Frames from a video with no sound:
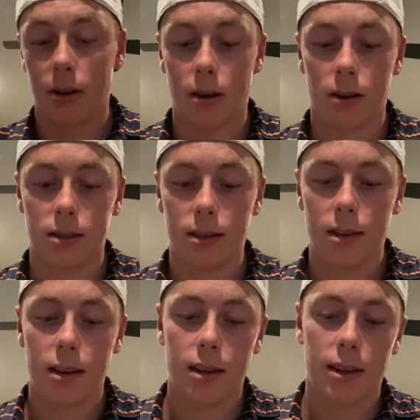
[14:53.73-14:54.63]
yards,
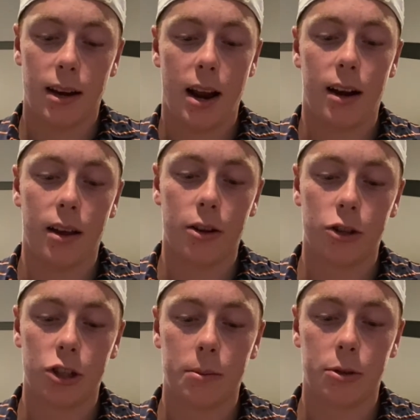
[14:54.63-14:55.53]
then had another
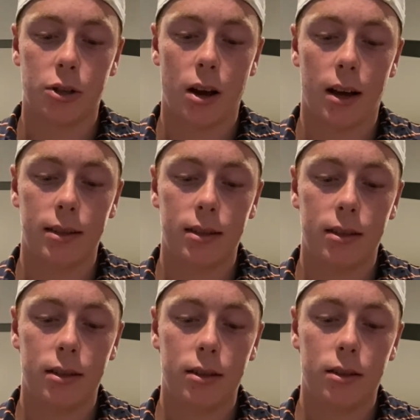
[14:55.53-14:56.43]
chip shot.
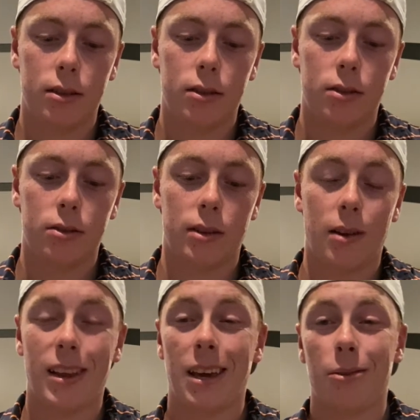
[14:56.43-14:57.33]
So now
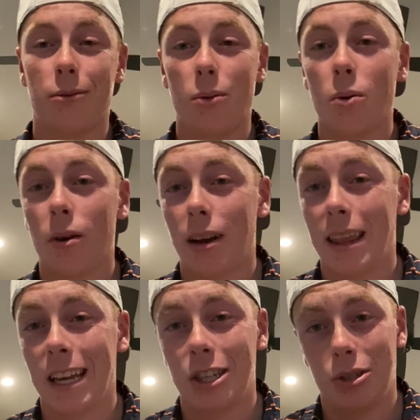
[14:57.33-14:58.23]
laying 4, and
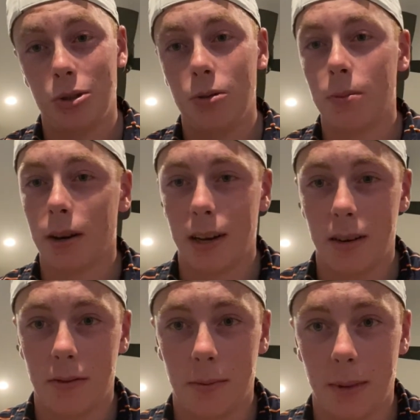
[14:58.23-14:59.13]
then 2-putted
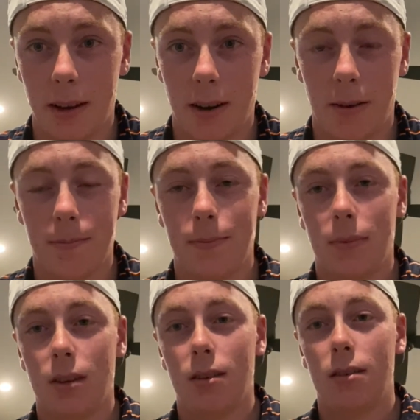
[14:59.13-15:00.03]
from there,
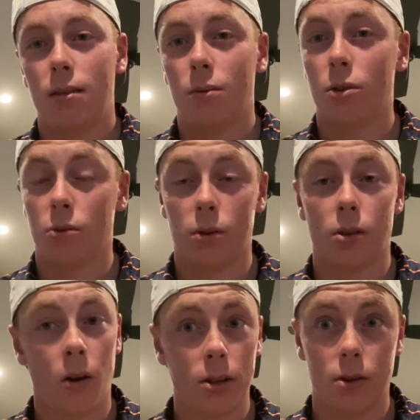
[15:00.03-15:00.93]
which was
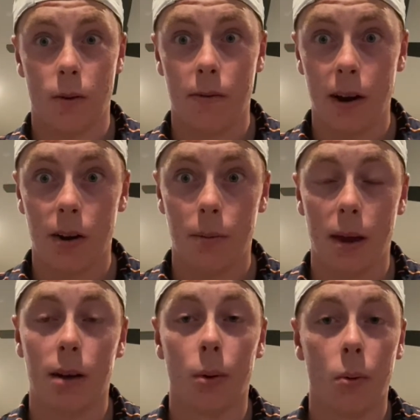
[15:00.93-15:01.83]
also a very makeable